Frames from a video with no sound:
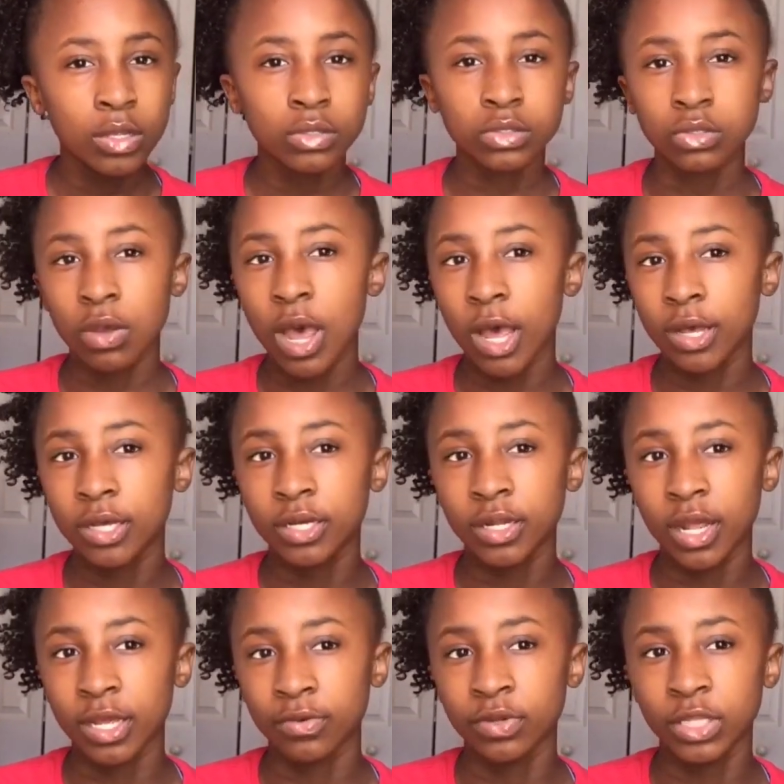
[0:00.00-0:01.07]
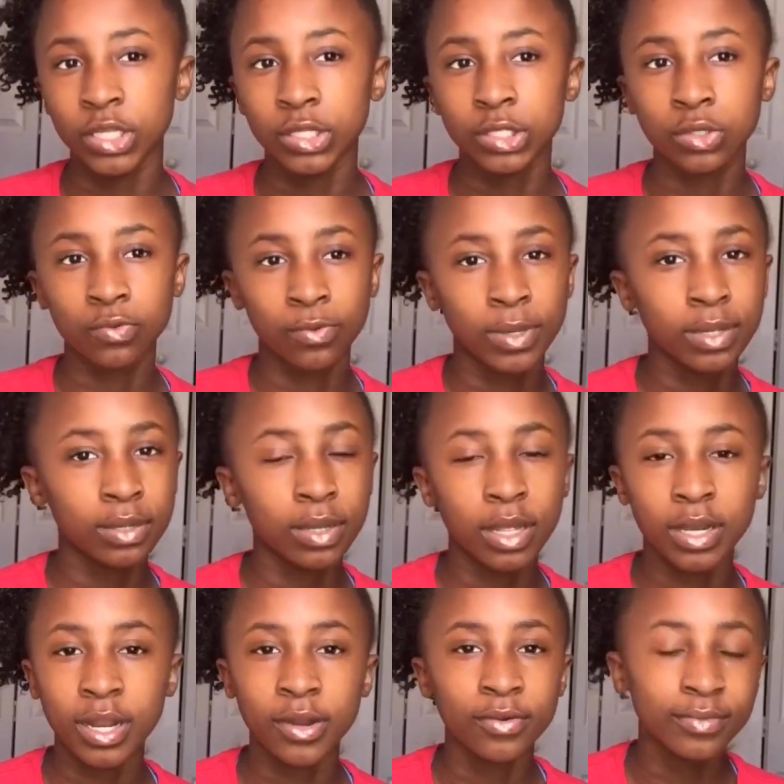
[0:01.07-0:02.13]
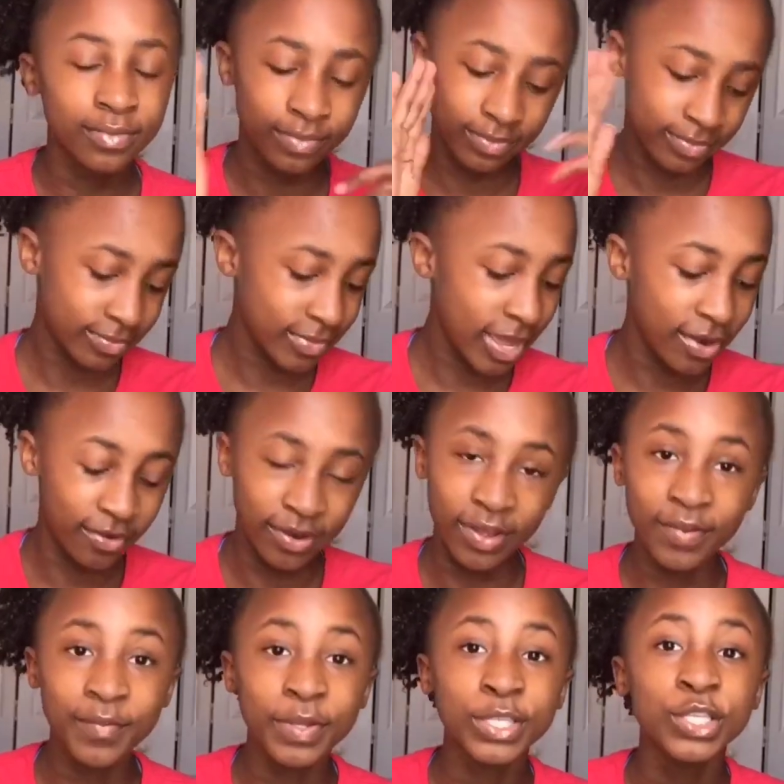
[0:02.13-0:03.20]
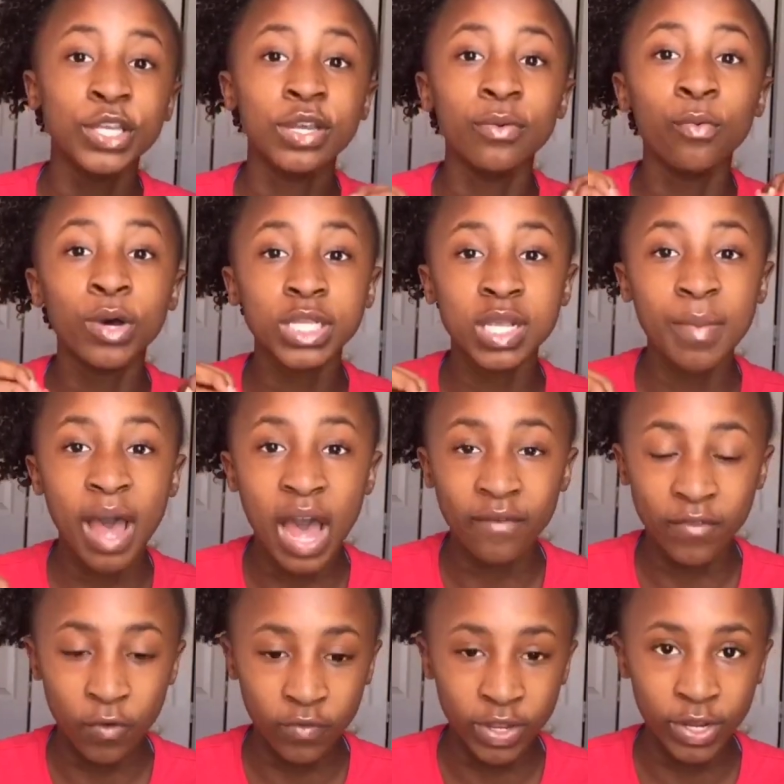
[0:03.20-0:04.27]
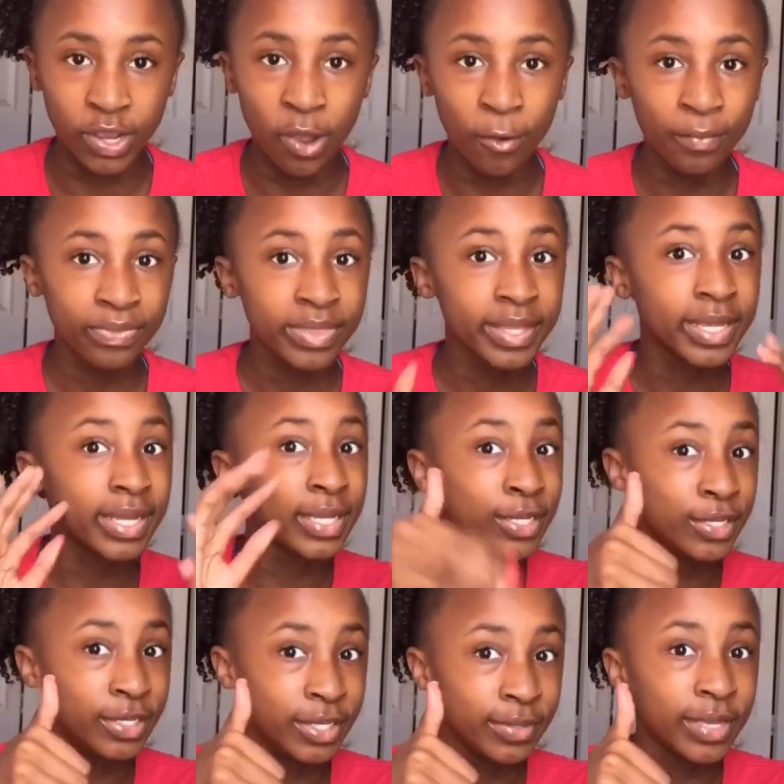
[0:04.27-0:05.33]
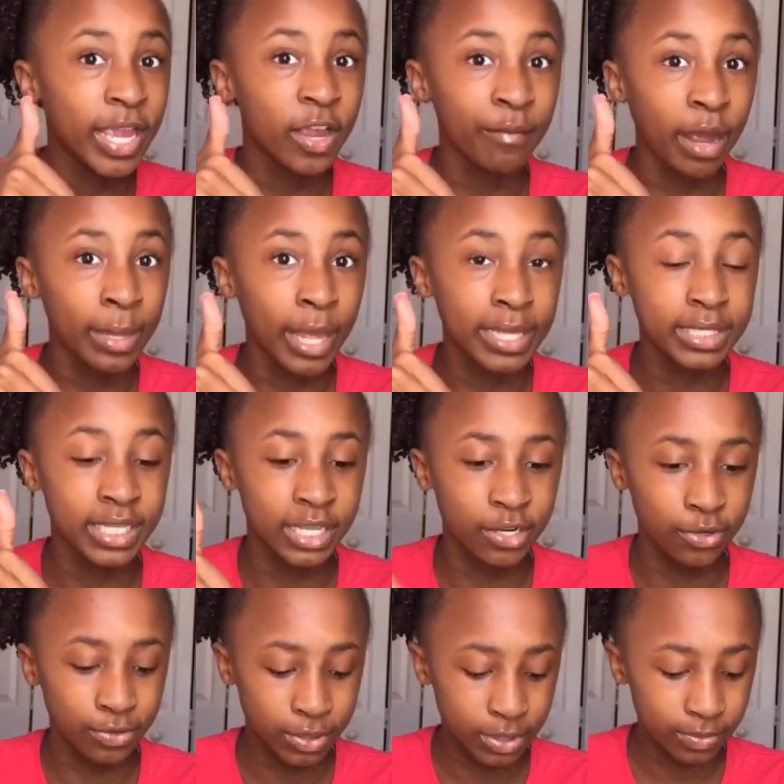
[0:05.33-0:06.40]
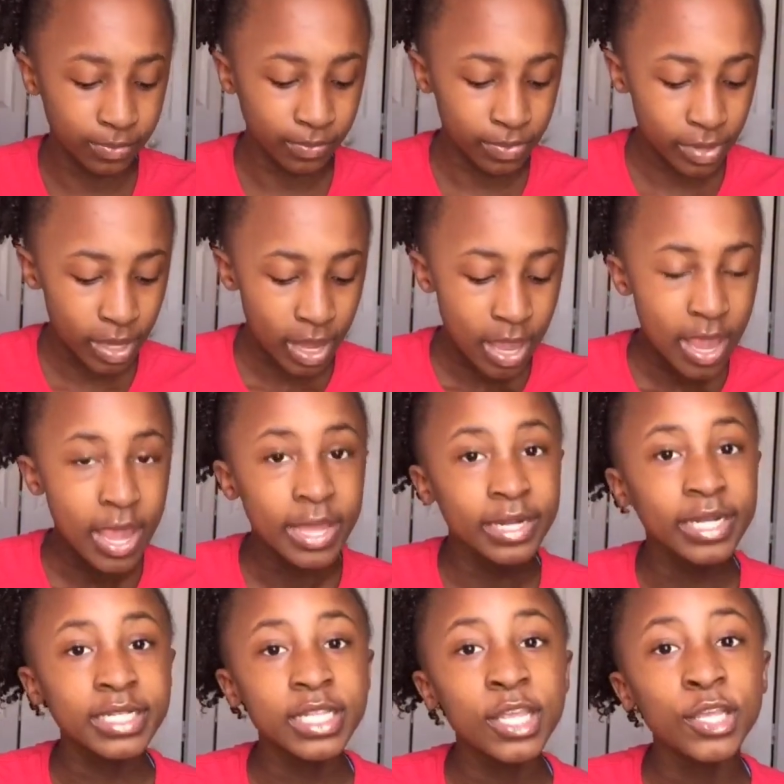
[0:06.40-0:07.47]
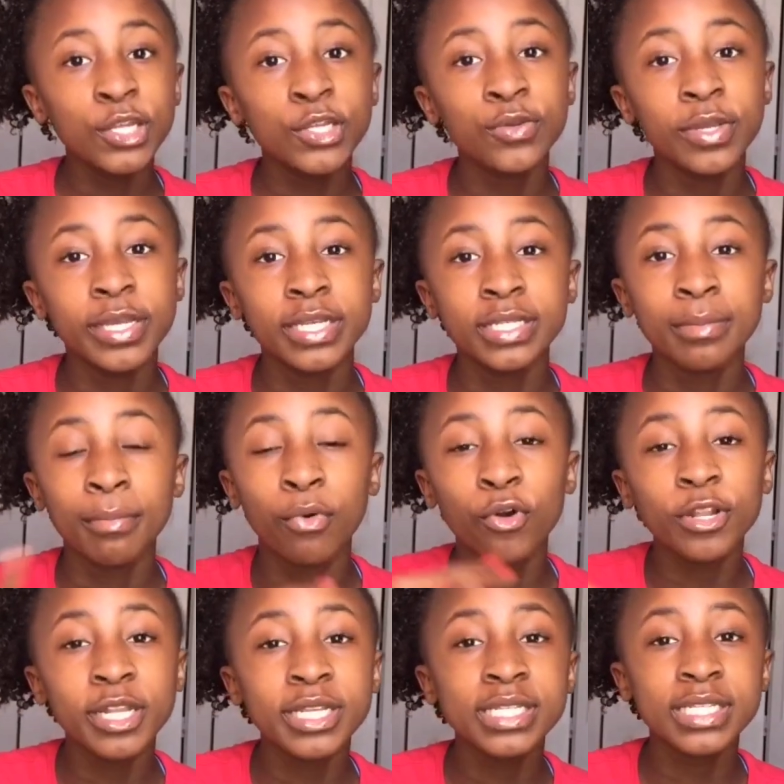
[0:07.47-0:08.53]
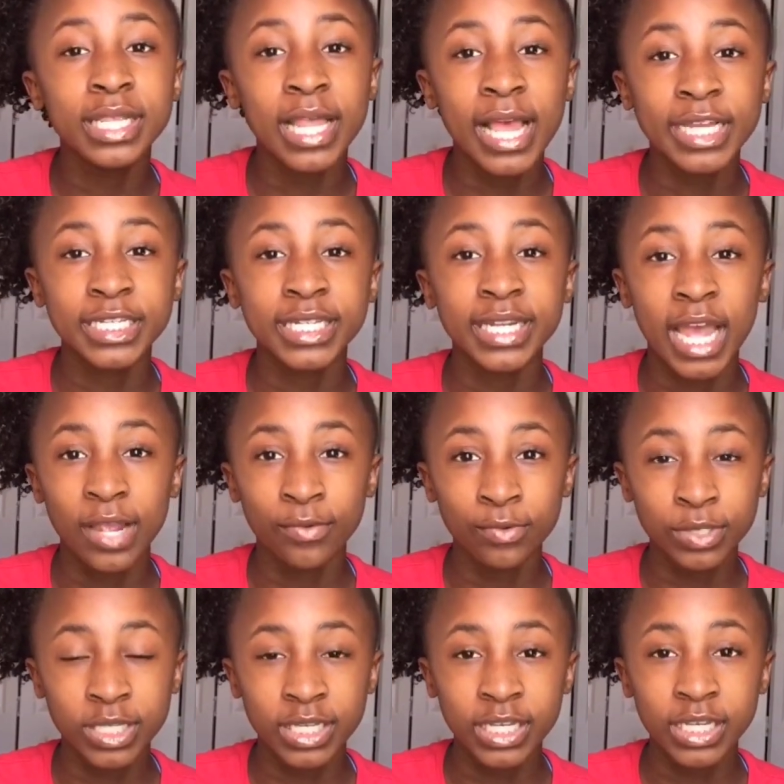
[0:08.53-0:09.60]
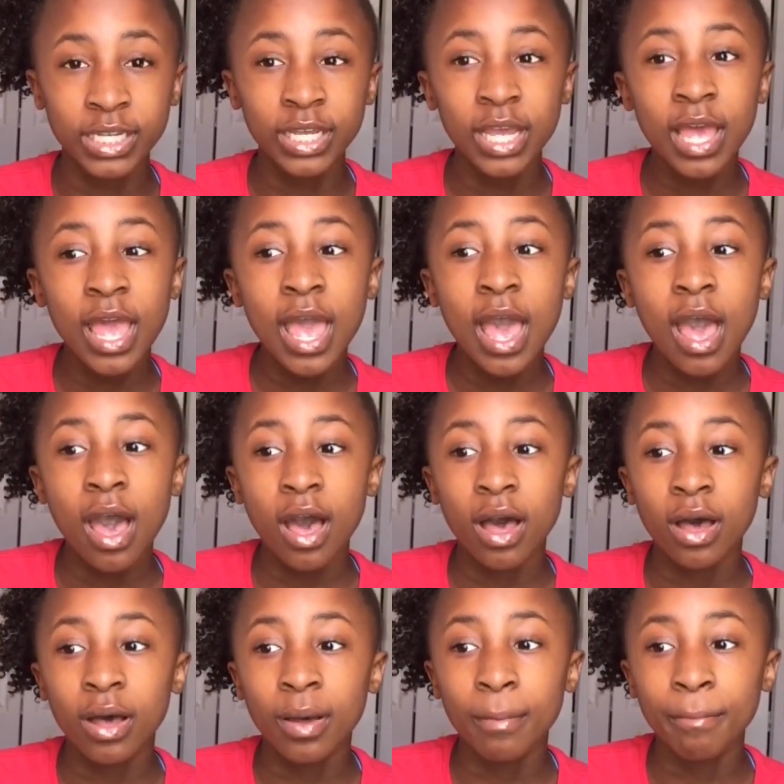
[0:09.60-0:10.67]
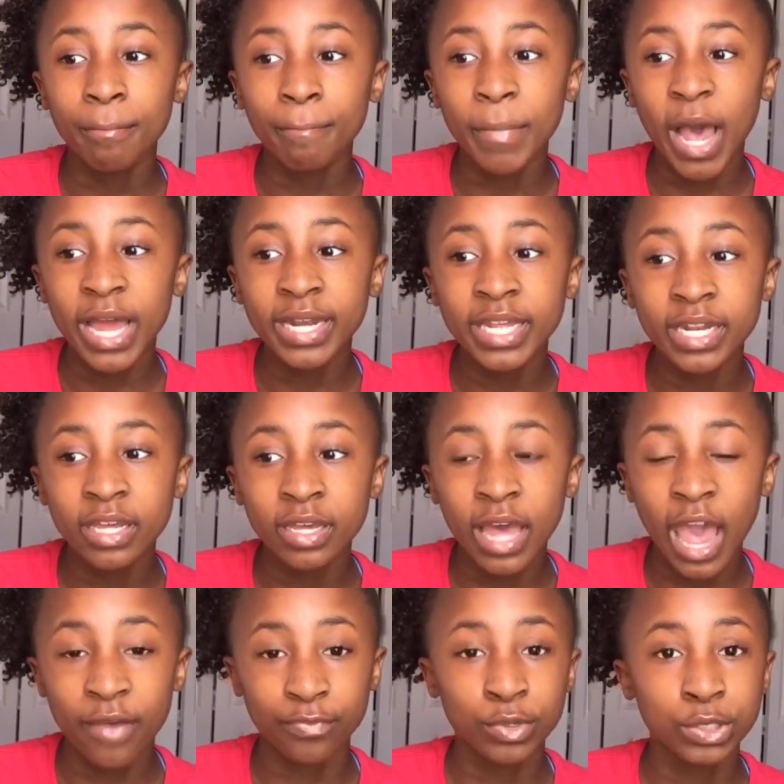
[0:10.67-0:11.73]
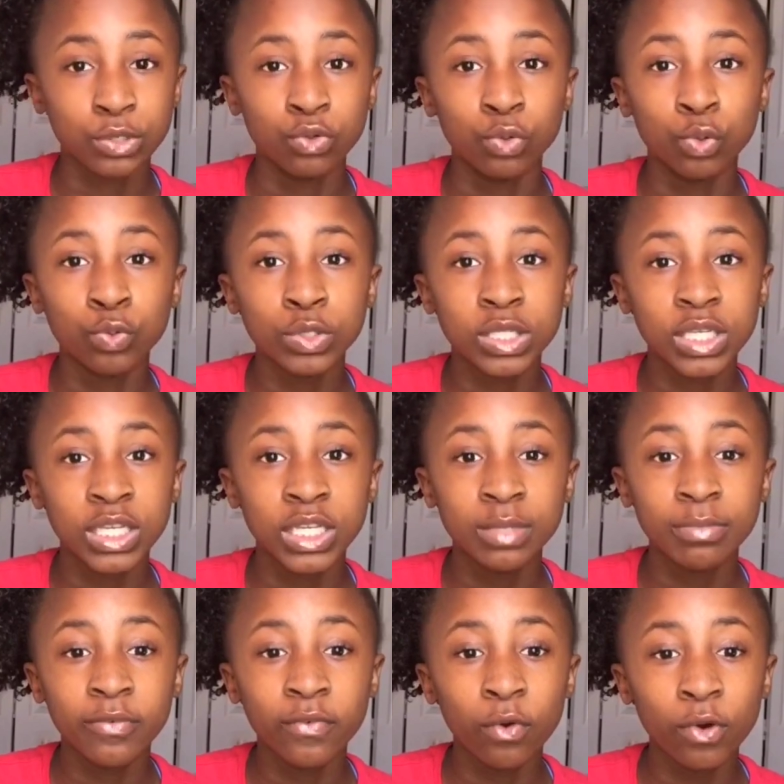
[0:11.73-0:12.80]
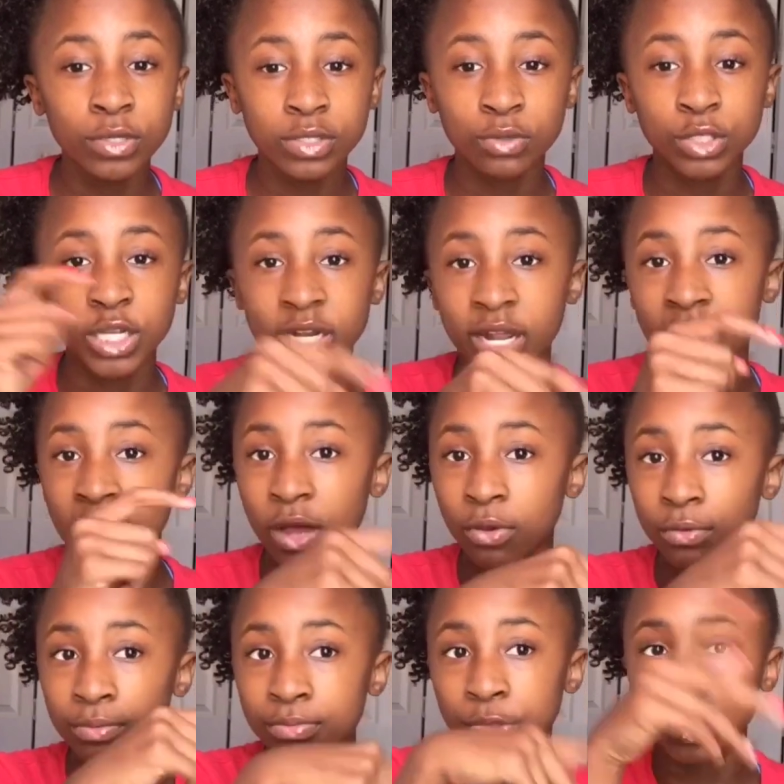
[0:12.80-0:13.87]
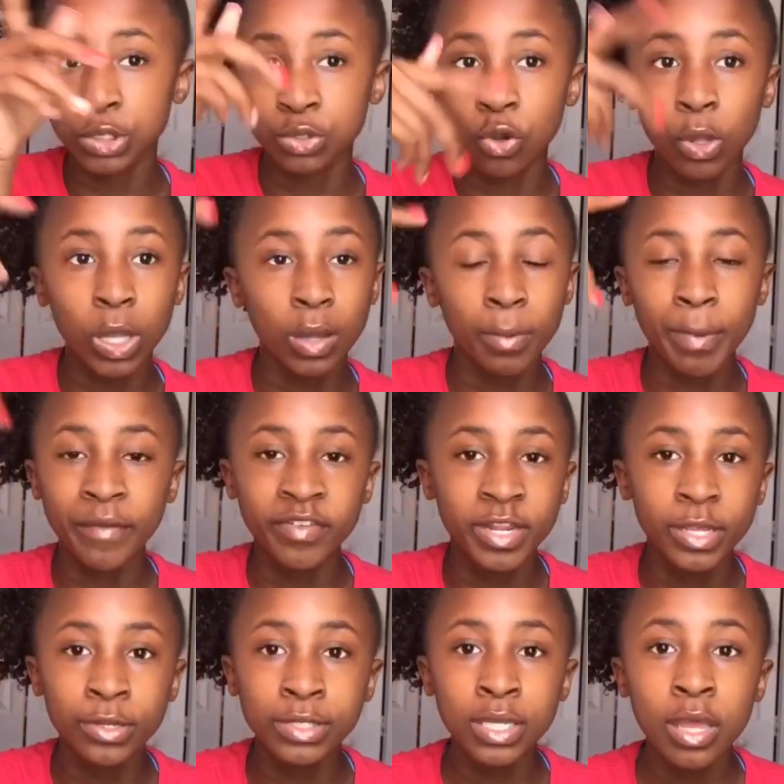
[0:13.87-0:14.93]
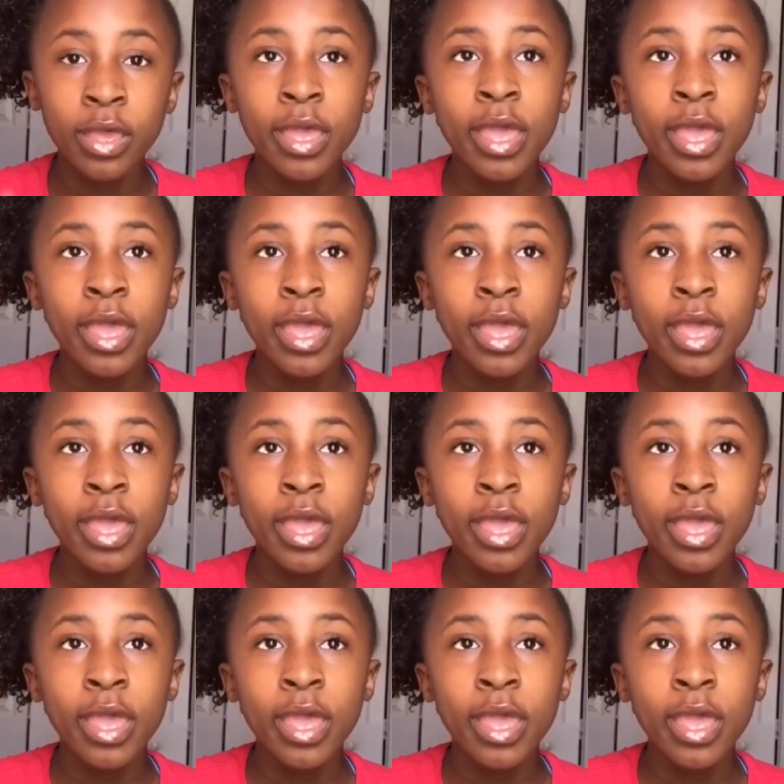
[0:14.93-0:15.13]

So how could I really screen that? I don't know, but what's on my iPhone video? Good. Everybody likes seeing those. Next thing you can do is morning / night routine. I did an after school routine before, so check that out. Just scroll up on my videos.